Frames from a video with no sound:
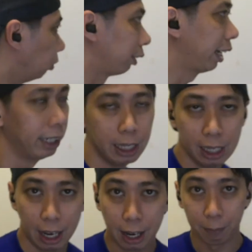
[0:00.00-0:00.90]
Okay,
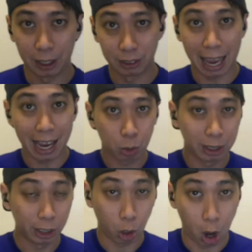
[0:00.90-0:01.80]
it's
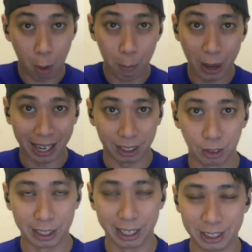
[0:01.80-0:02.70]
actually compact.
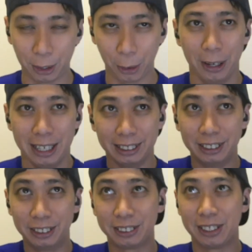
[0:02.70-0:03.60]
So
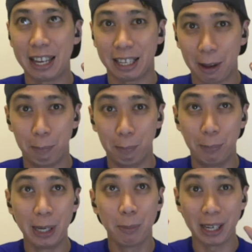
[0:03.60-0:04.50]
this is like a
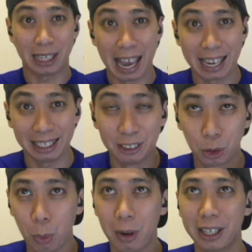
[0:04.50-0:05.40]
big mechanic
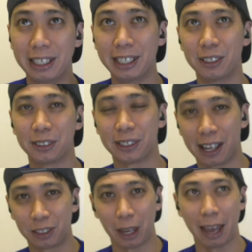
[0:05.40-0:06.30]
into my ears.
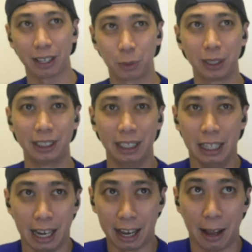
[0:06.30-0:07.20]
Actually,
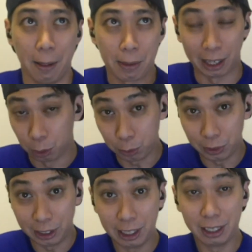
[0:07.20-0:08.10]
I don't
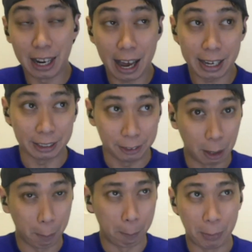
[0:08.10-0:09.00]
really like
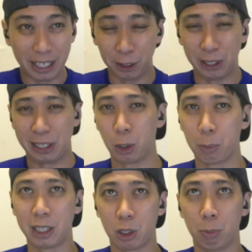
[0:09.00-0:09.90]
the bigger
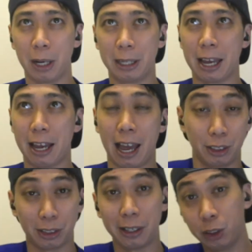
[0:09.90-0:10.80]
earbuds, but I
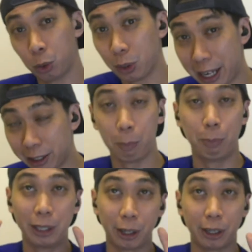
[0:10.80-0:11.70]
started to like the
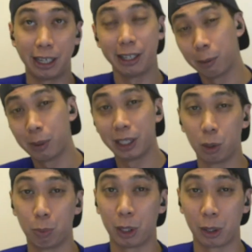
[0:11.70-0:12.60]
bigger
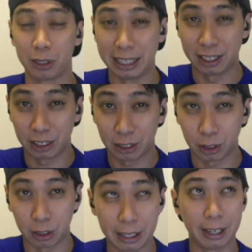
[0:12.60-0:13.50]
earbuds because
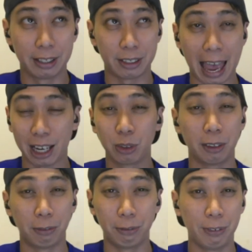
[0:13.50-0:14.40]
it's
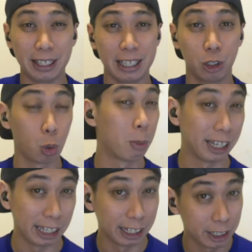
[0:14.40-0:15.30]
actually fit into
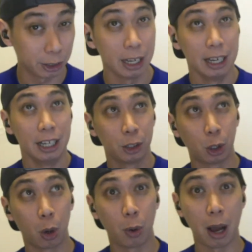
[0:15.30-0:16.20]
my ears.
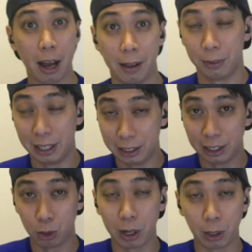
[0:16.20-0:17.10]
So this
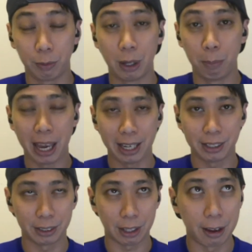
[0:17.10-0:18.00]
is one of the
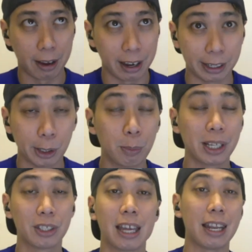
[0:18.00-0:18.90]
best
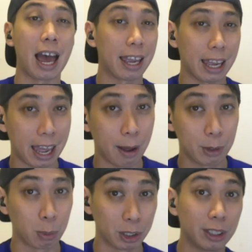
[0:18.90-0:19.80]
earbuds that I have,
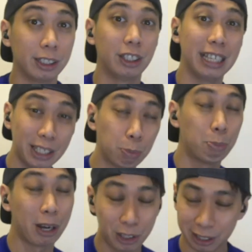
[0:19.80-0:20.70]
especially this
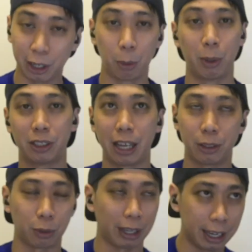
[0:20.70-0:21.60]
budget earbuds,
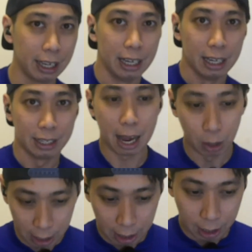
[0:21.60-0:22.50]
guys.
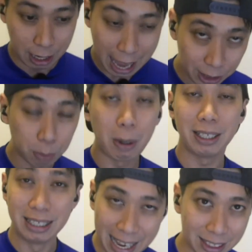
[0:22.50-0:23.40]
Now, last
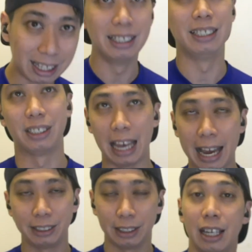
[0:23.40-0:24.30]
but not the least,
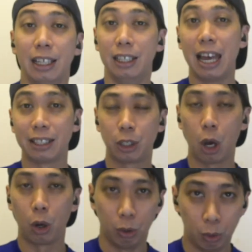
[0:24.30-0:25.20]
guys, let's
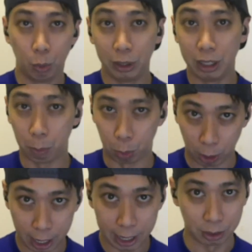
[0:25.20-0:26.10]
go with the
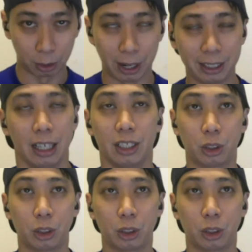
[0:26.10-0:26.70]
price, right?